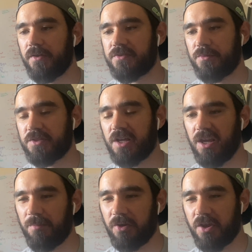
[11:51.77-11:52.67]
So it's a
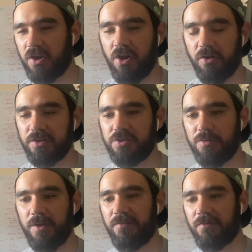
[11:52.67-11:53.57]
club I can kind of do a
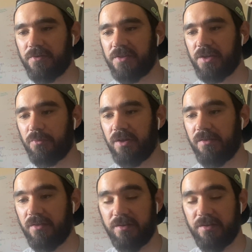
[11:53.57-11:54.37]
bit of everything with,